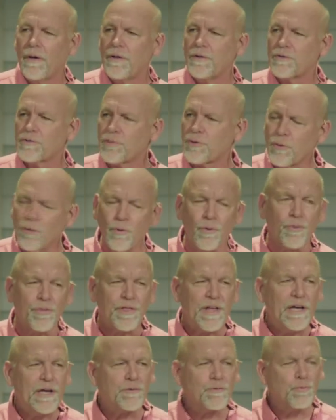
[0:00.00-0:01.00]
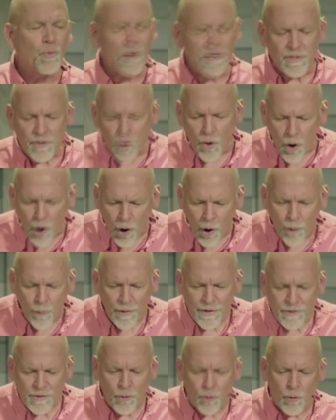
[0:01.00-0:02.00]
Truth is what's
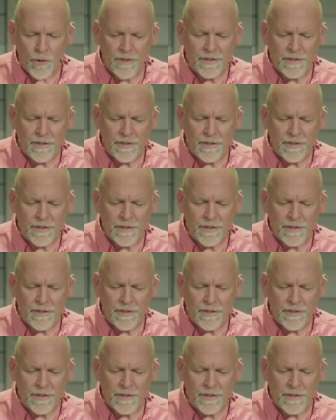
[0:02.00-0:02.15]
always going